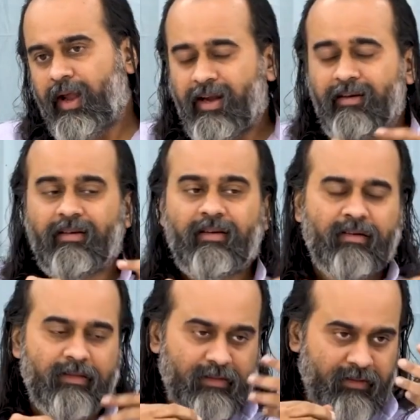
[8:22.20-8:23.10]
and
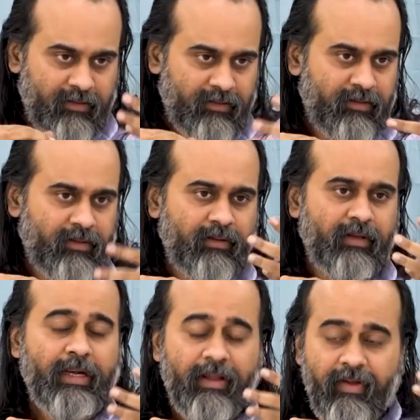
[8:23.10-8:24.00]

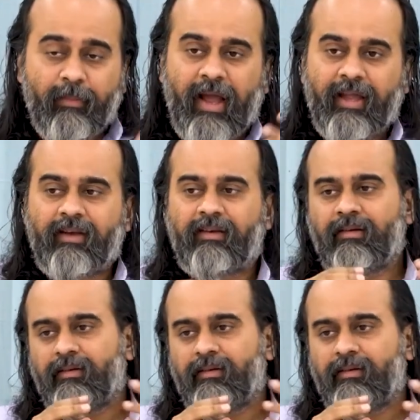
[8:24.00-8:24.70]
living by it.